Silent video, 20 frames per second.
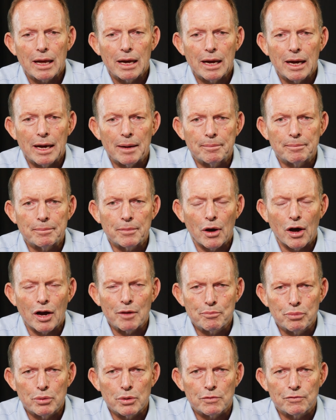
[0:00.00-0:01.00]
I
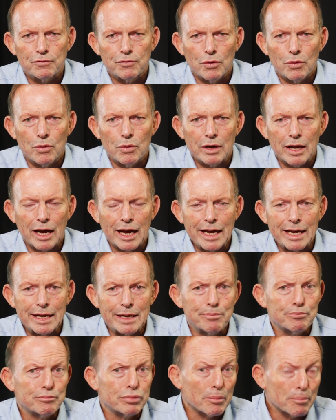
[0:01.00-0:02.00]
put forward a
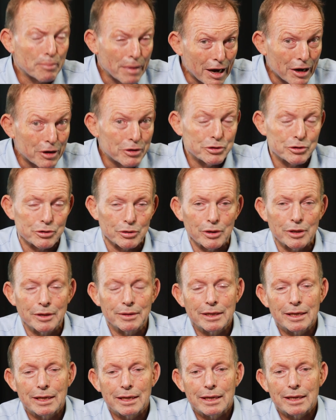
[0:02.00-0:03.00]

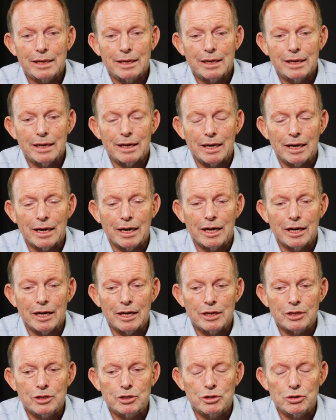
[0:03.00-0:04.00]
proposal
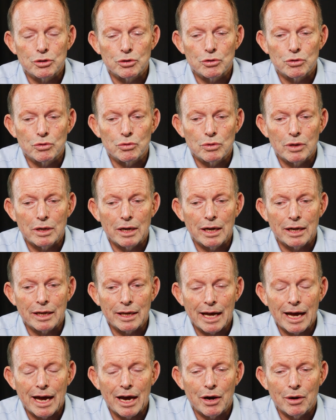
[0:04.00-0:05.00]
to
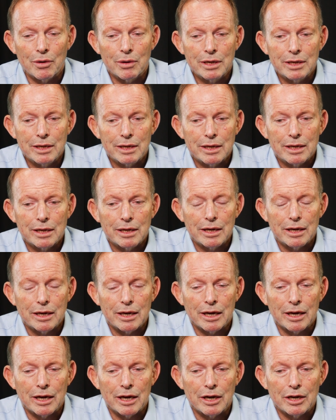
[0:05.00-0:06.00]
allow
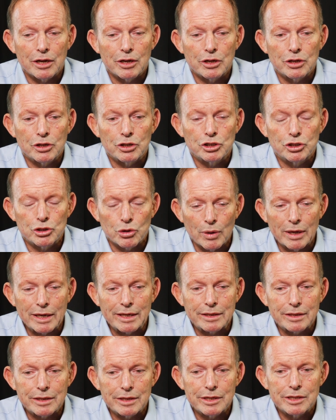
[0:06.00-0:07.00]

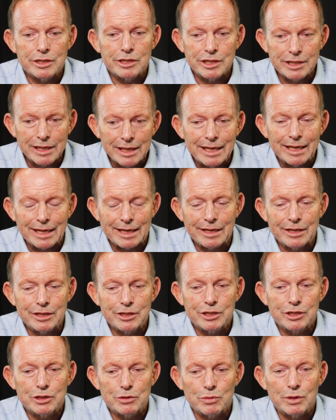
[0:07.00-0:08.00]
joint
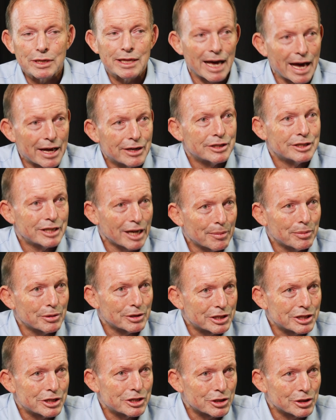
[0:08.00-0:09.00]
sittings without a double
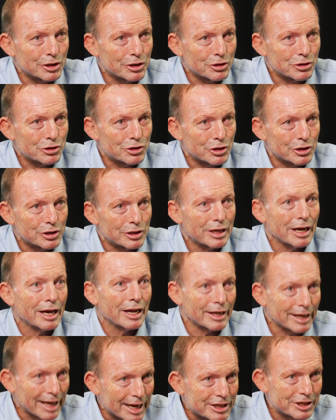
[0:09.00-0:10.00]
dissolution
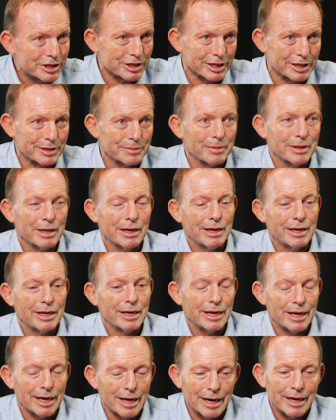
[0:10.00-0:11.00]
election
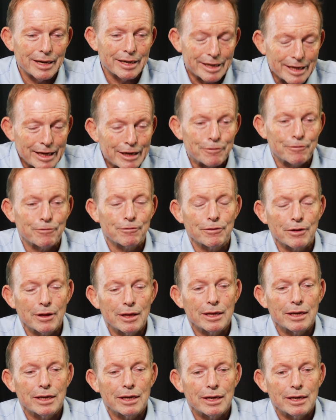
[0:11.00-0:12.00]
if
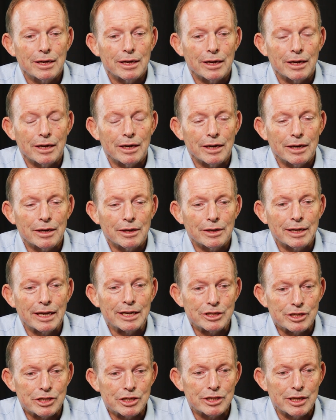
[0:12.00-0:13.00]

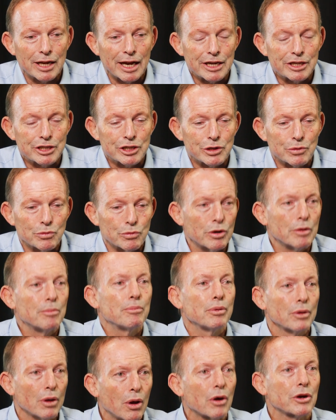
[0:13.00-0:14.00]
legislation were
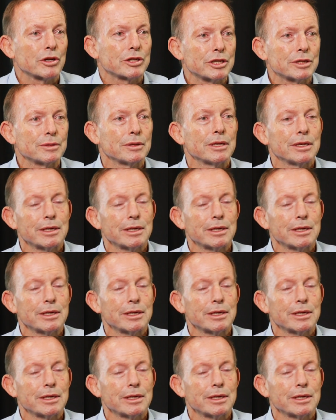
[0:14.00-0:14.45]
blocked